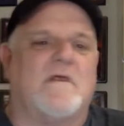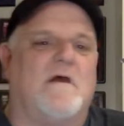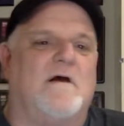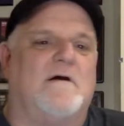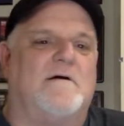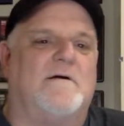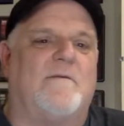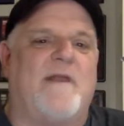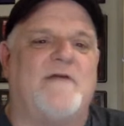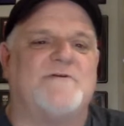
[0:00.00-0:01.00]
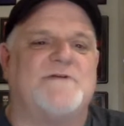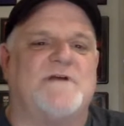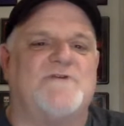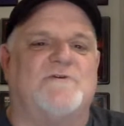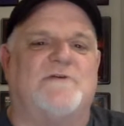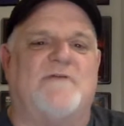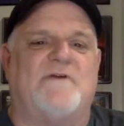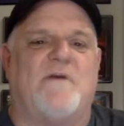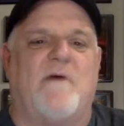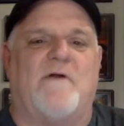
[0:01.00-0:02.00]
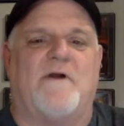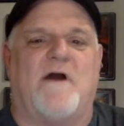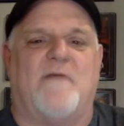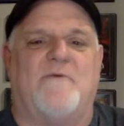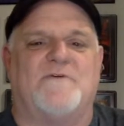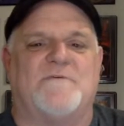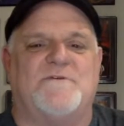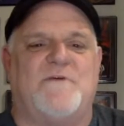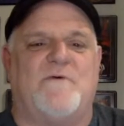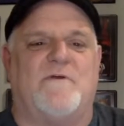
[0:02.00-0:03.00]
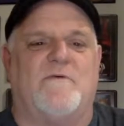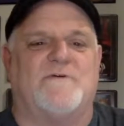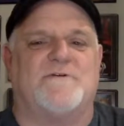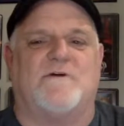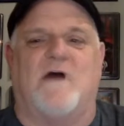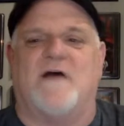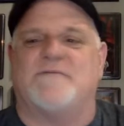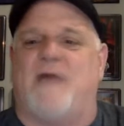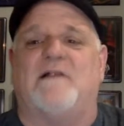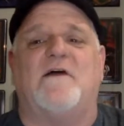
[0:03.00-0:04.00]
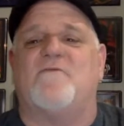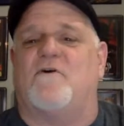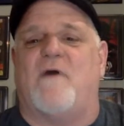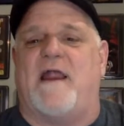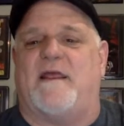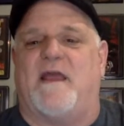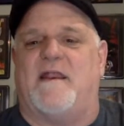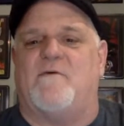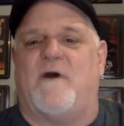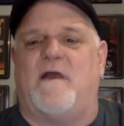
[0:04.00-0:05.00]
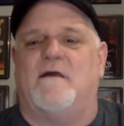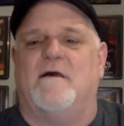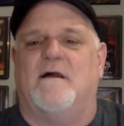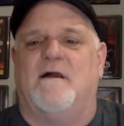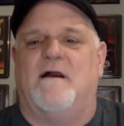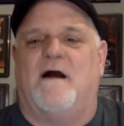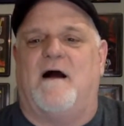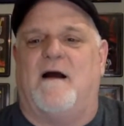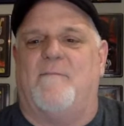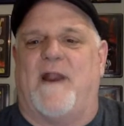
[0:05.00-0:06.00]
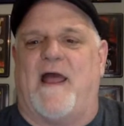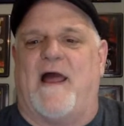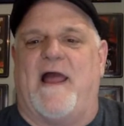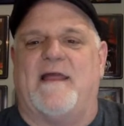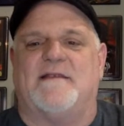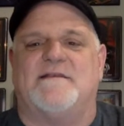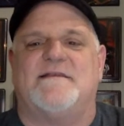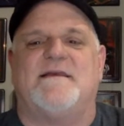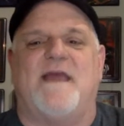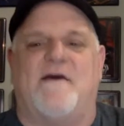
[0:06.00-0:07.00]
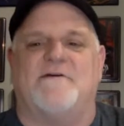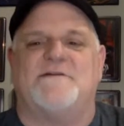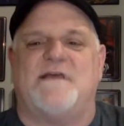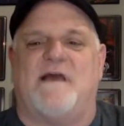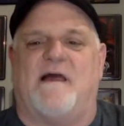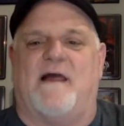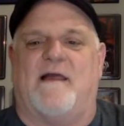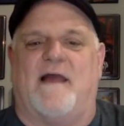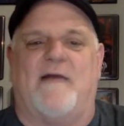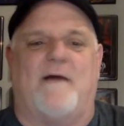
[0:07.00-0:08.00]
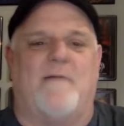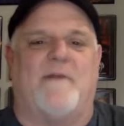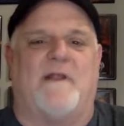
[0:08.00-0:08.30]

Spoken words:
Hermenio says you'll love the Kamala Khan books from G. Willow Wilson. They're awesome. I love her writing anyway, but I guarantee I'm